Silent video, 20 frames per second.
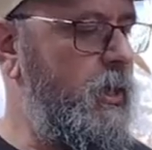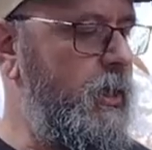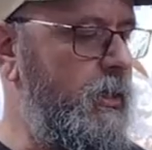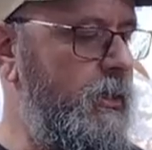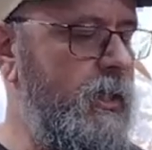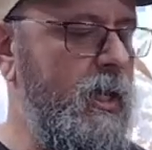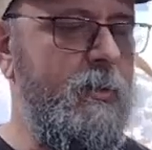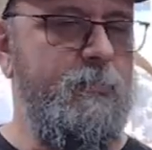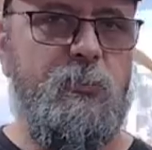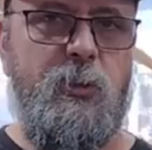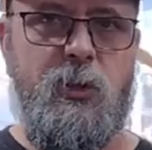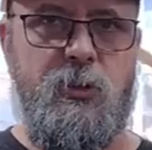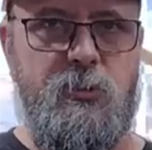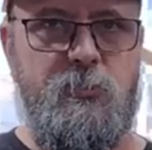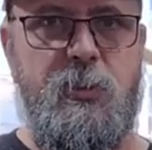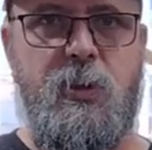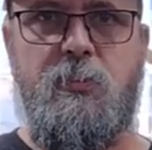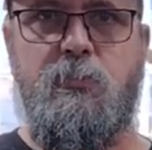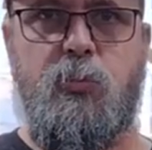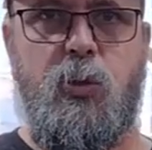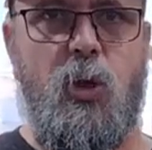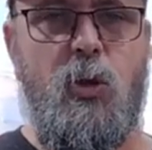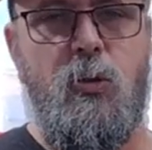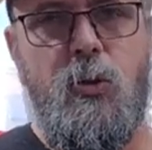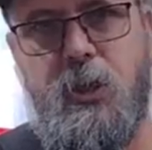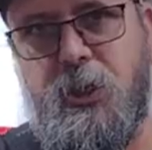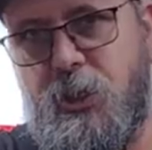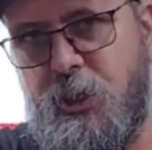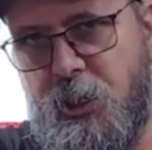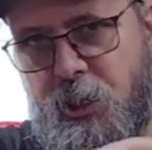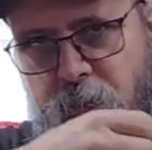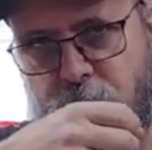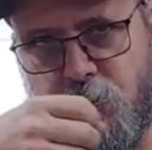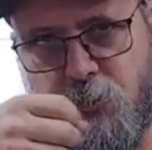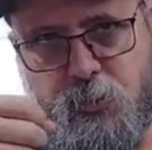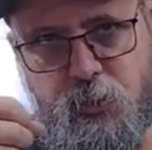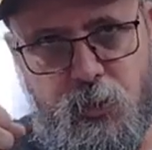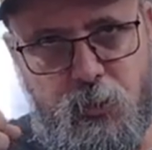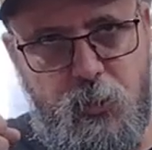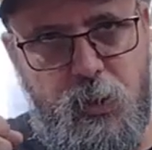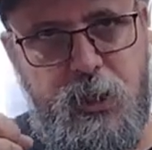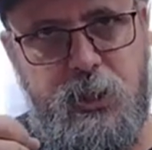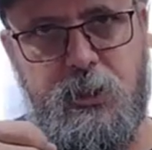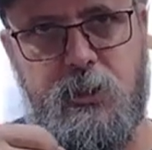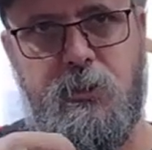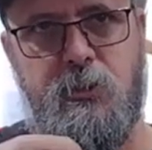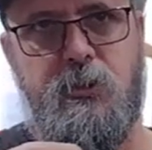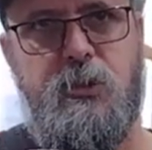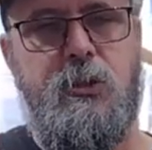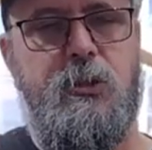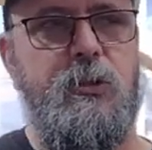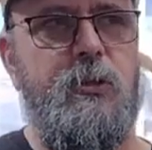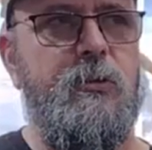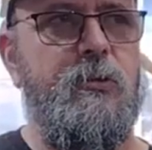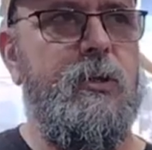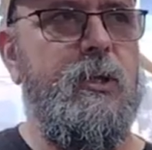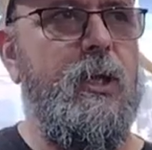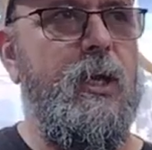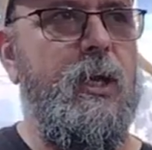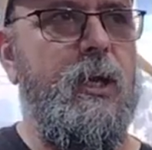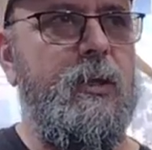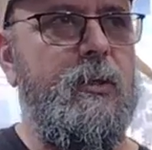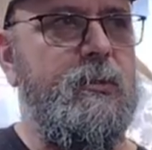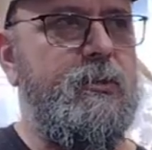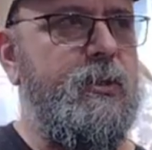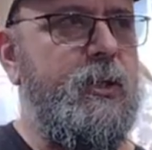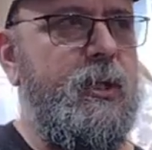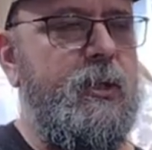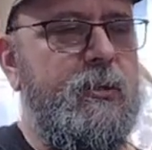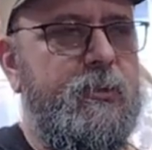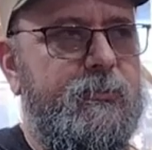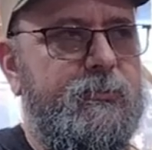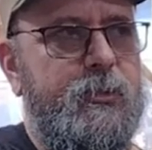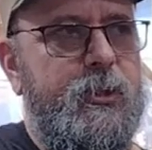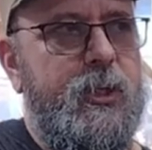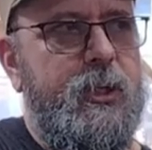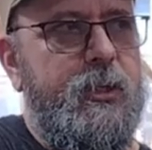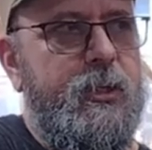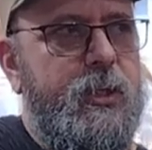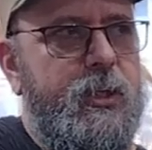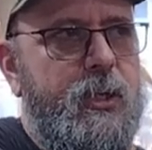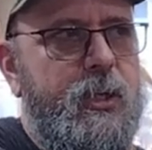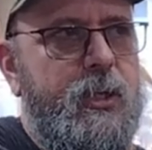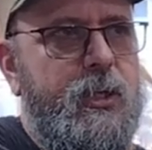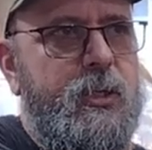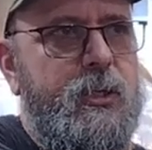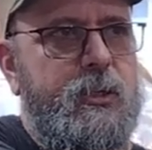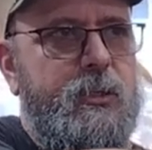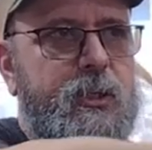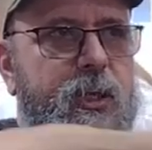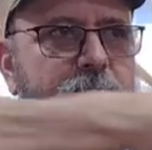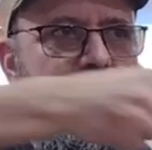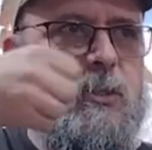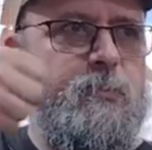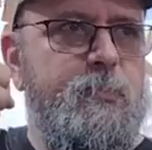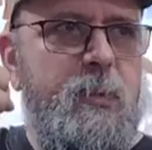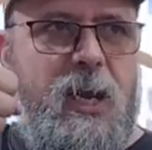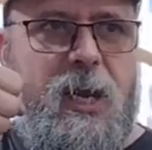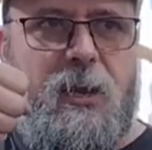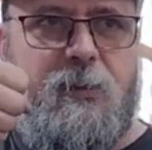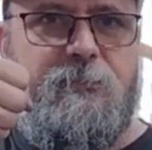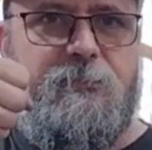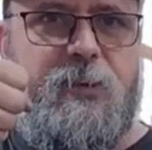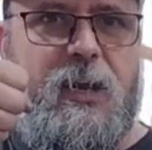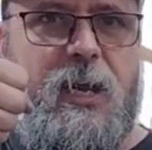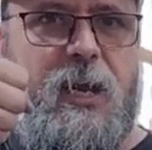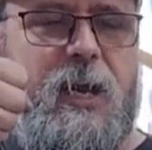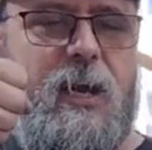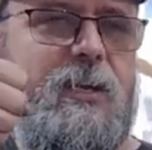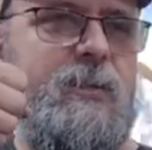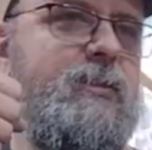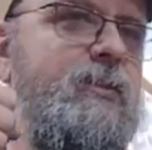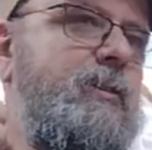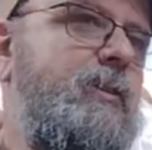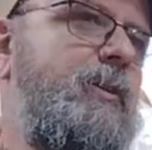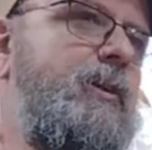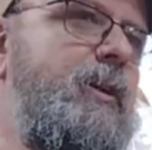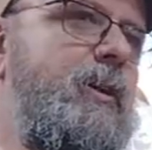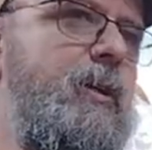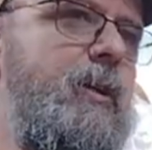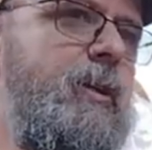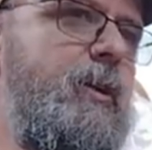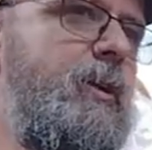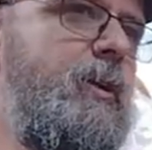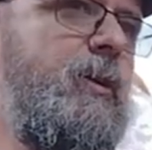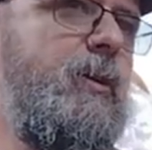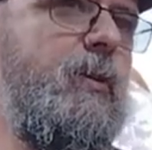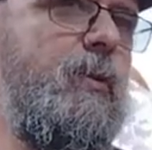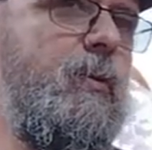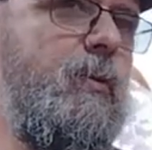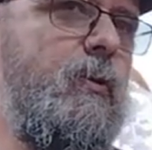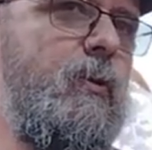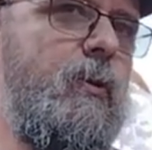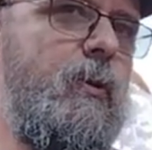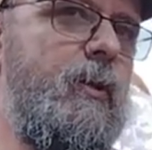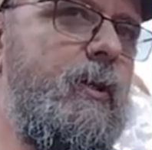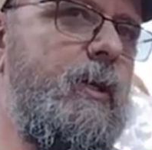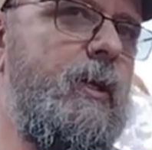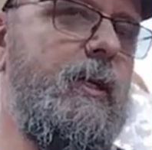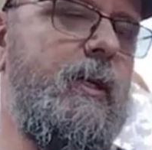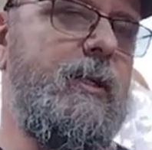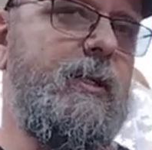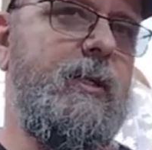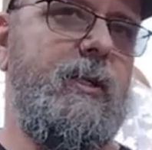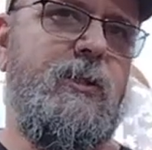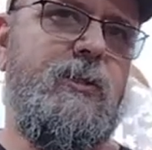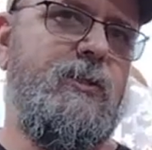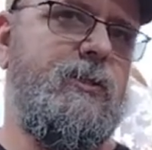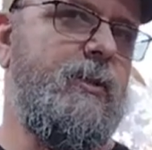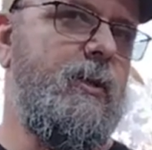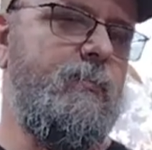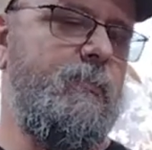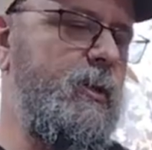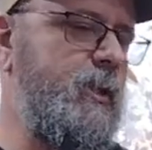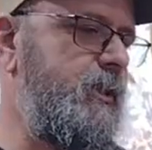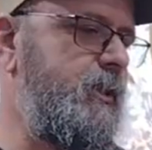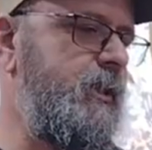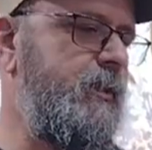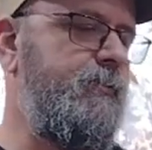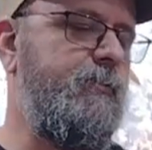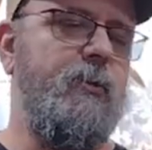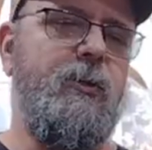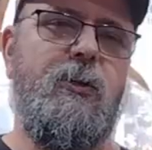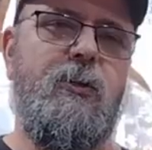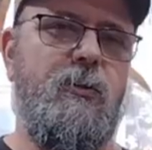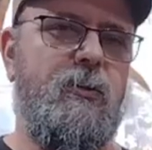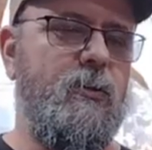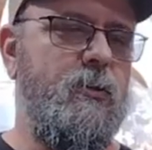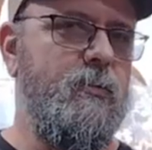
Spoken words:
and that bow's been broken in the way you shoot, and say your friend yanks back fast or does something different,